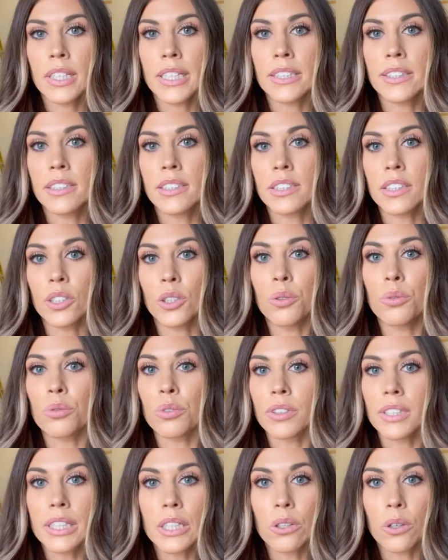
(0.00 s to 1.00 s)
It's still
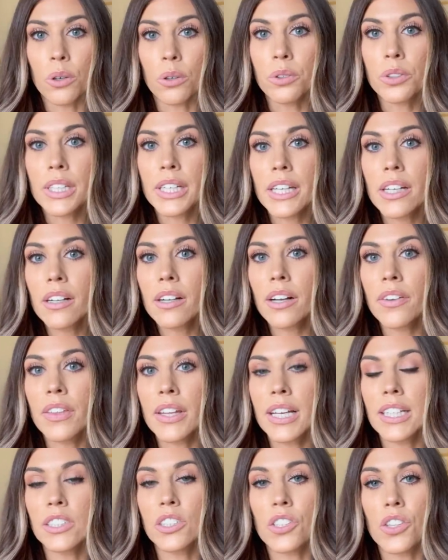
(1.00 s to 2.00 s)
really cold here. I
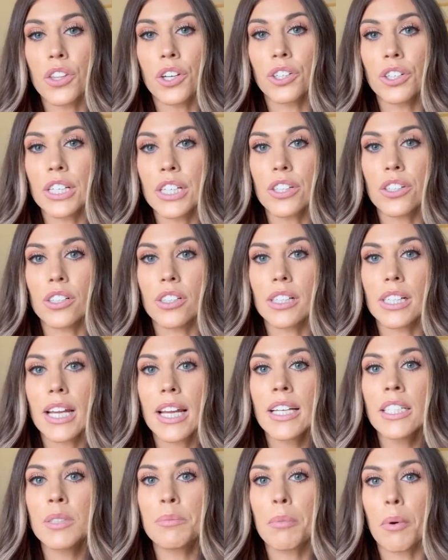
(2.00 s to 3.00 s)
think it's 30
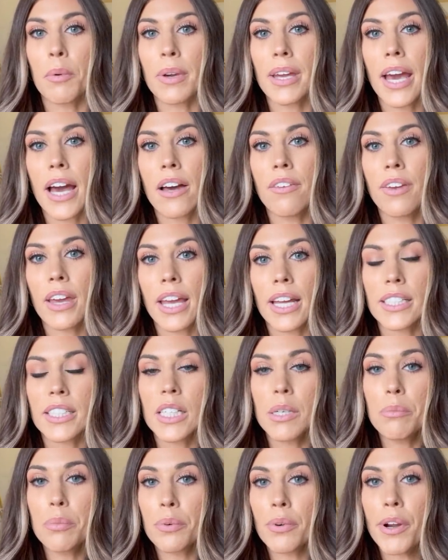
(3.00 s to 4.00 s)
degrees, but we have a
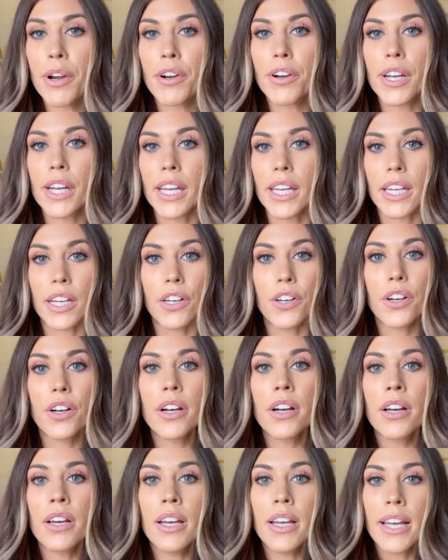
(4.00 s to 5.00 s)
temporary heater
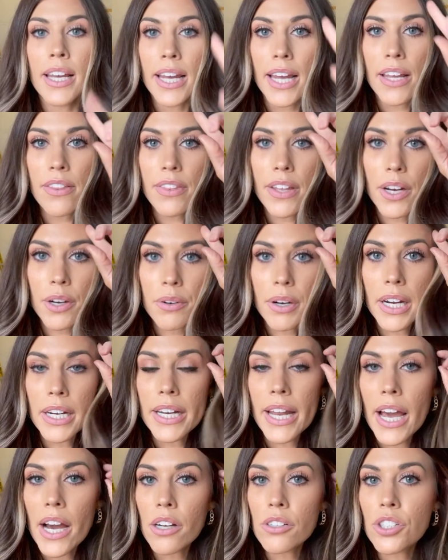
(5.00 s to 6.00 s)
in there right
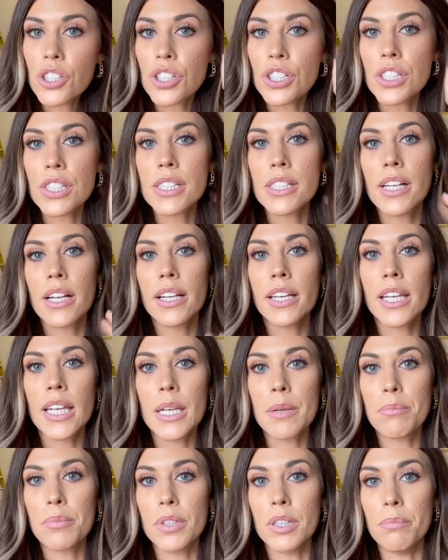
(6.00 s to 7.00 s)
now to just
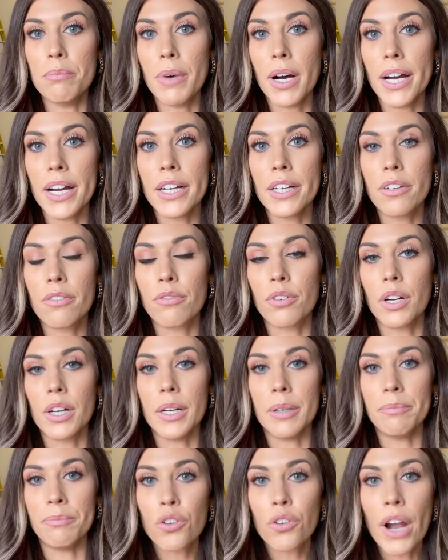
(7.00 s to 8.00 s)
keep the mud
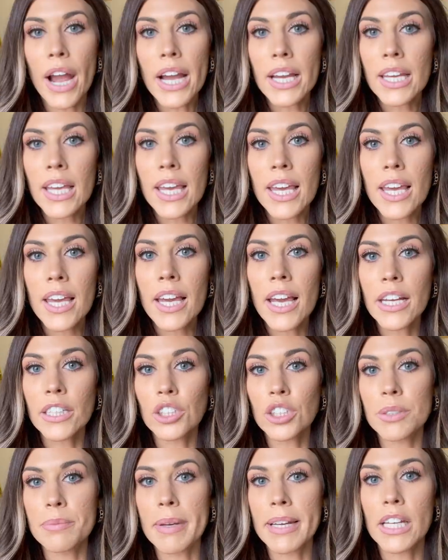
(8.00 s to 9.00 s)
from cracking and
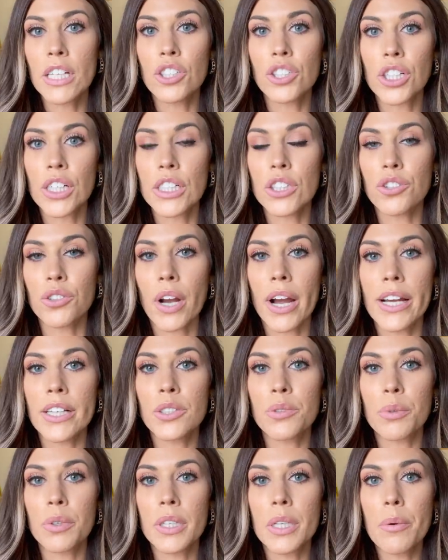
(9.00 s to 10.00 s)
just making sure it
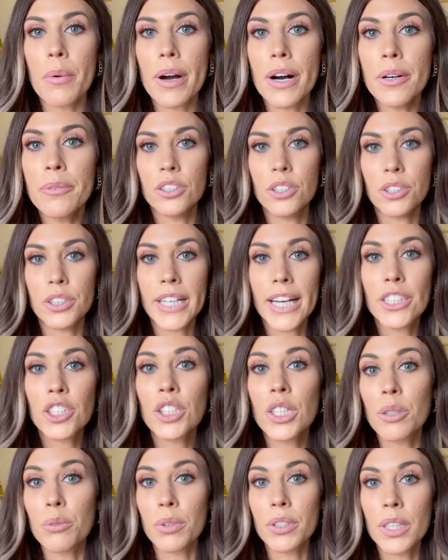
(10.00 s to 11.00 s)
dries really well. So it's
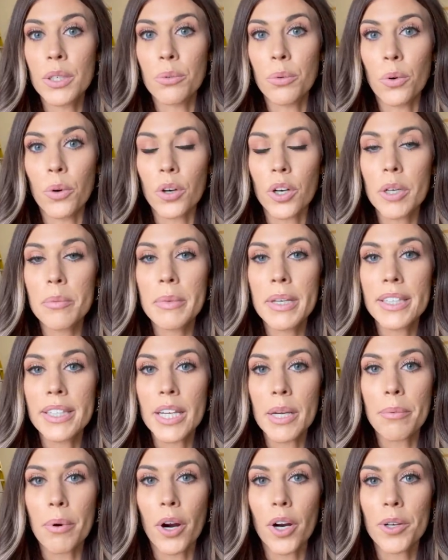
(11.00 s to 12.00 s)
actually really warm in the
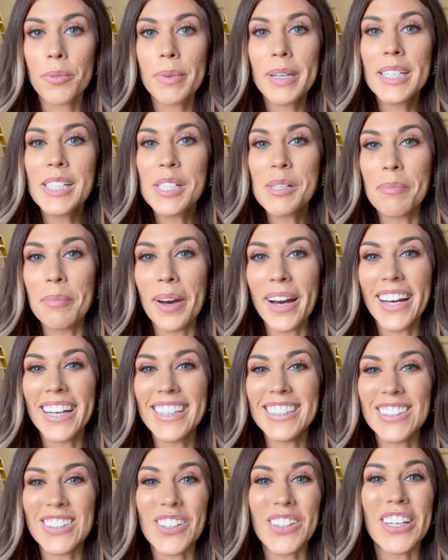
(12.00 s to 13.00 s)
apartment, but
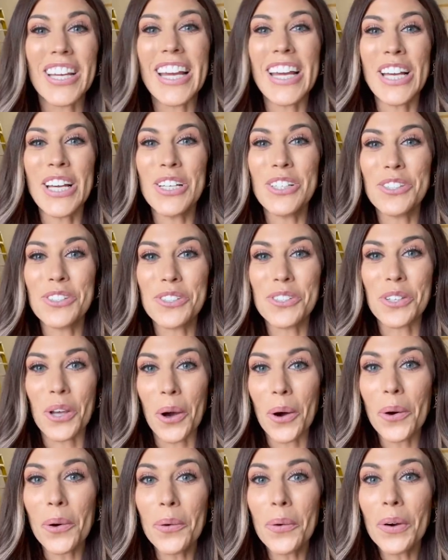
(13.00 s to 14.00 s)
it's looking
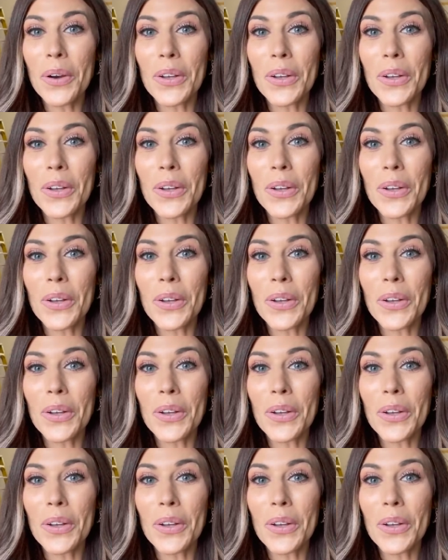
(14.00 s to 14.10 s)
so